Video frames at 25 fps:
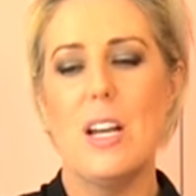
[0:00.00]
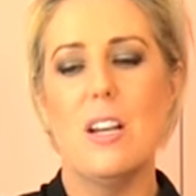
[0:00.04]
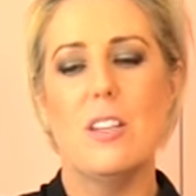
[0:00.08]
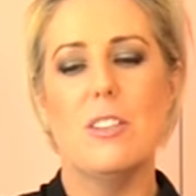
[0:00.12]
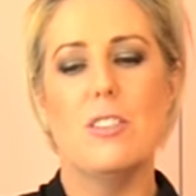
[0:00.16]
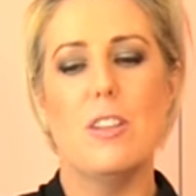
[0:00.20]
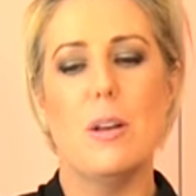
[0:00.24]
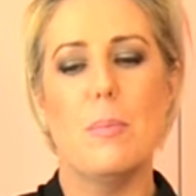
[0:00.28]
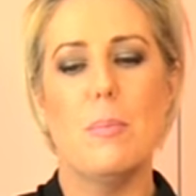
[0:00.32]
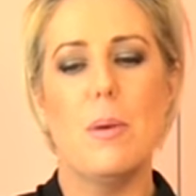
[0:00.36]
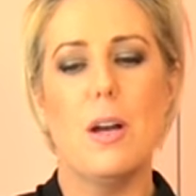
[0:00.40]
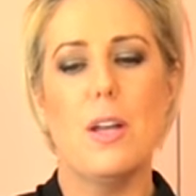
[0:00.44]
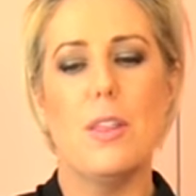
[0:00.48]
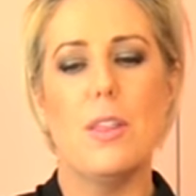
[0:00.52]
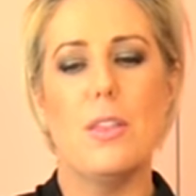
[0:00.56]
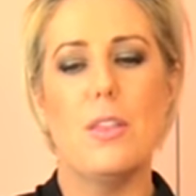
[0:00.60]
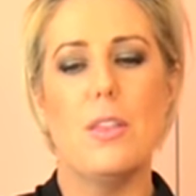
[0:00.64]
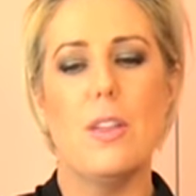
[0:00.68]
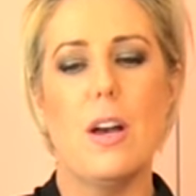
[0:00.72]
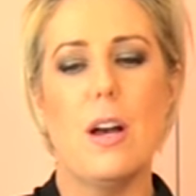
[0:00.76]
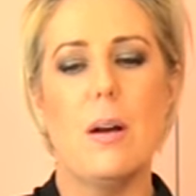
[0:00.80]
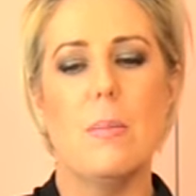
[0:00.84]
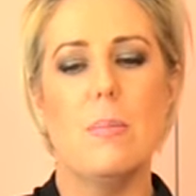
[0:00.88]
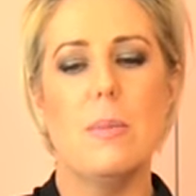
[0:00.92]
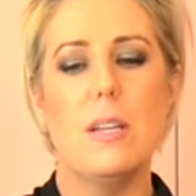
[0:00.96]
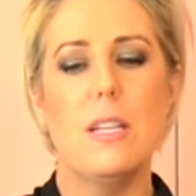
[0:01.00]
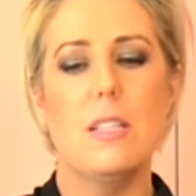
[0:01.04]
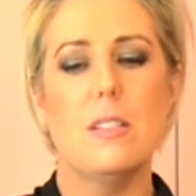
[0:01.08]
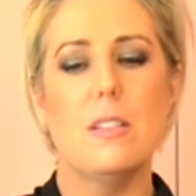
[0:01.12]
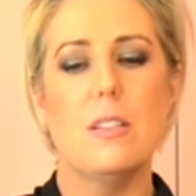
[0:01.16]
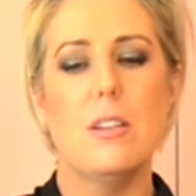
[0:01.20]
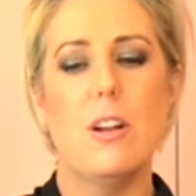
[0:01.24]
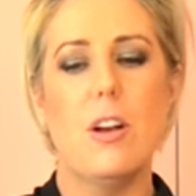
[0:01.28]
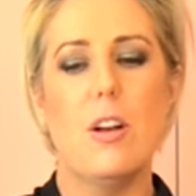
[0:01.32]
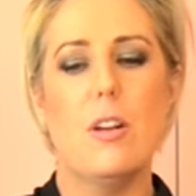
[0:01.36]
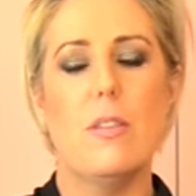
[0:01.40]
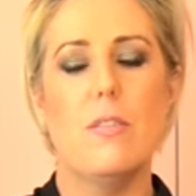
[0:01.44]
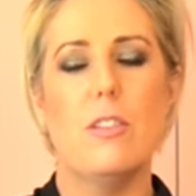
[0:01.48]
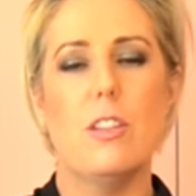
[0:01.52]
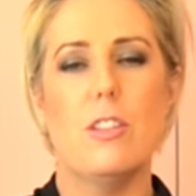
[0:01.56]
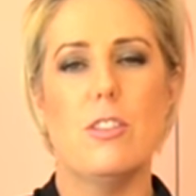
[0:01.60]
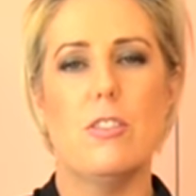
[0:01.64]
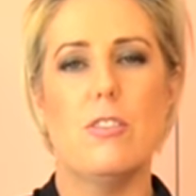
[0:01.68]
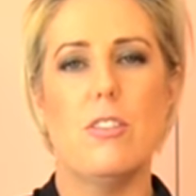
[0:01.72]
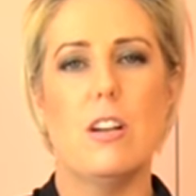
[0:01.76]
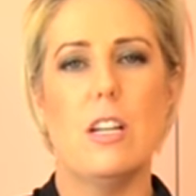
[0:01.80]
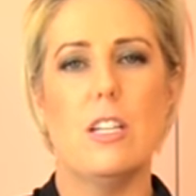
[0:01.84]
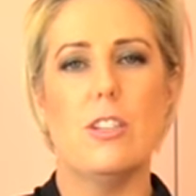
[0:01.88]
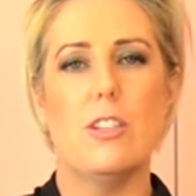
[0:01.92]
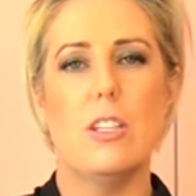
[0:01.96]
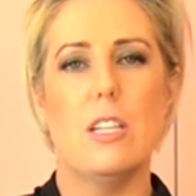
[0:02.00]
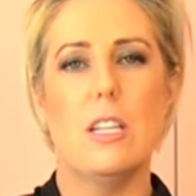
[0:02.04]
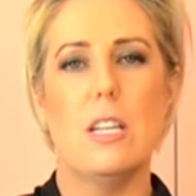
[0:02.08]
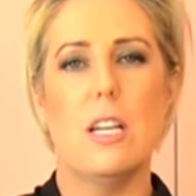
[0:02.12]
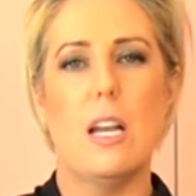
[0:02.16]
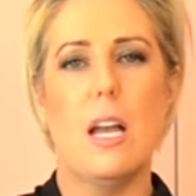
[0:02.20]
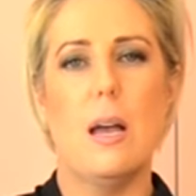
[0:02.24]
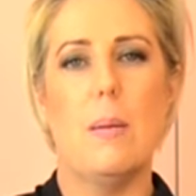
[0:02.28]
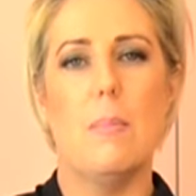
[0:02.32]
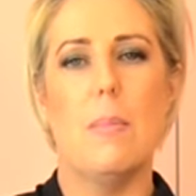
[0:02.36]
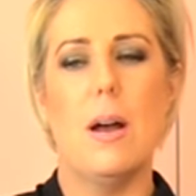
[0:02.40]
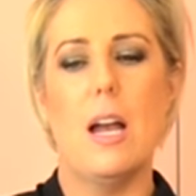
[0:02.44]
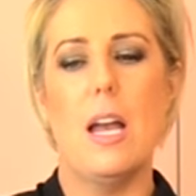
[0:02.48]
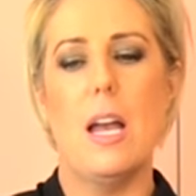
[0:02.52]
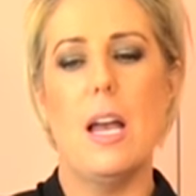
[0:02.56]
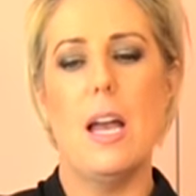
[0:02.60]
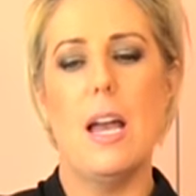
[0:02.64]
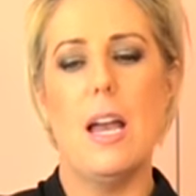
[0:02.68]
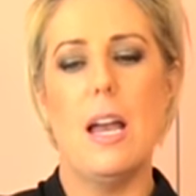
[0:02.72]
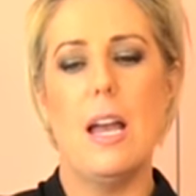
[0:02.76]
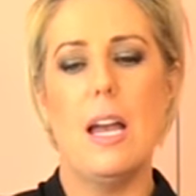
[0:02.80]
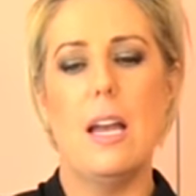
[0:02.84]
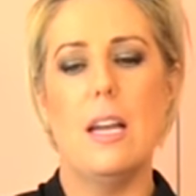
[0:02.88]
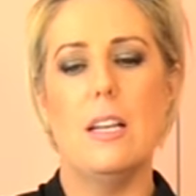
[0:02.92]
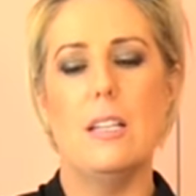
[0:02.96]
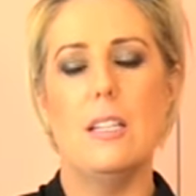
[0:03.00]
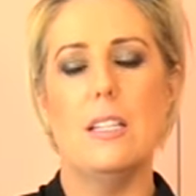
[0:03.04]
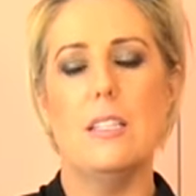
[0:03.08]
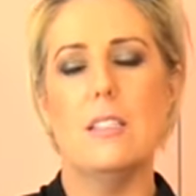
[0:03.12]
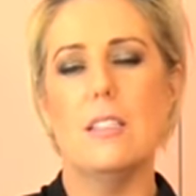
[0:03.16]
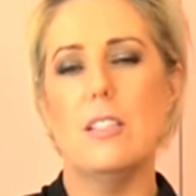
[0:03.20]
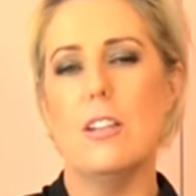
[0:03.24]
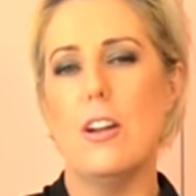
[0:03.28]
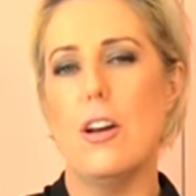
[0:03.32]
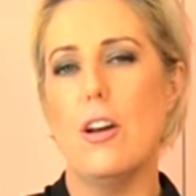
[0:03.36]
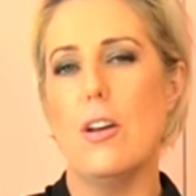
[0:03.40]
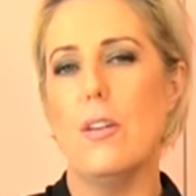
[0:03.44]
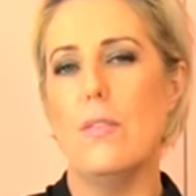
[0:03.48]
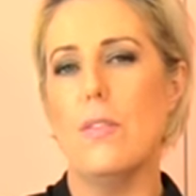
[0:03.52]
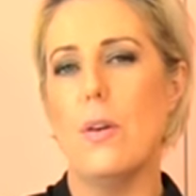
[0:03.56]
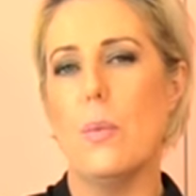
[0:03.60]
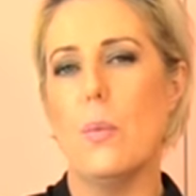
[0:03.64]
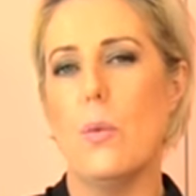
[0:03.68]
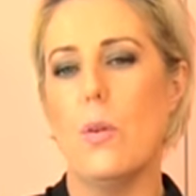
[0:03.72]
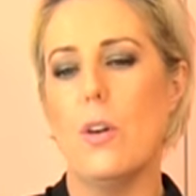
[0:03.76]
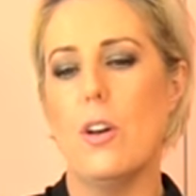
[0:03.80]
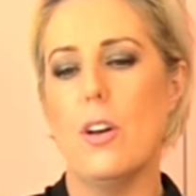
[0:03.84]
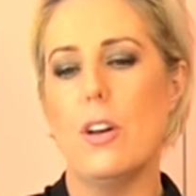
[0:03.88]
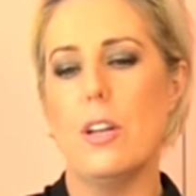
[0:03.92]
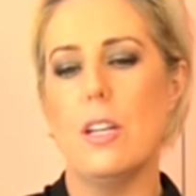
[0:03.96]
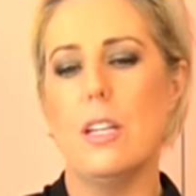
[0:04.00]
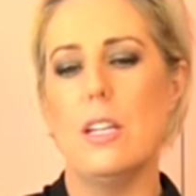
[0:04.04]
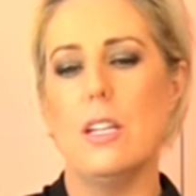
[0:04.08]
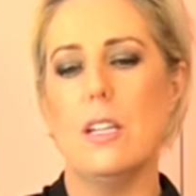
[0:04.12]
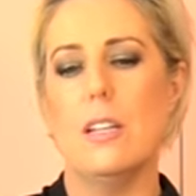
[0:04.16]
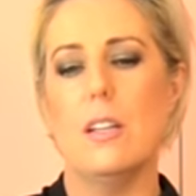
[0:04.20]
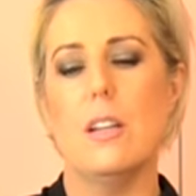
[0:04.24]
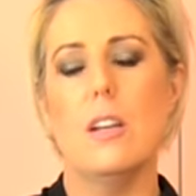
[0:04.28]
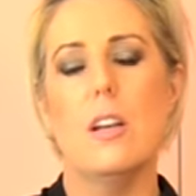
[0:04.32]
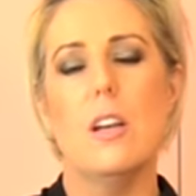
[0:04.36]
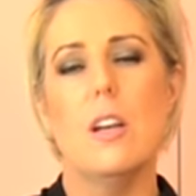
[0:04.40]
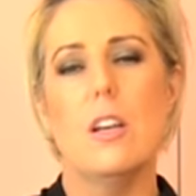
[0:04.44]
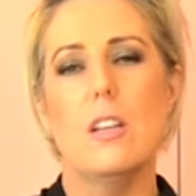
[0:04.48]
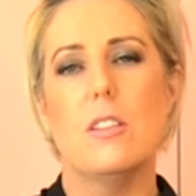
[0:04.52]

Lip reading: So my thumb isn't overstretching and my hand isn't overworking.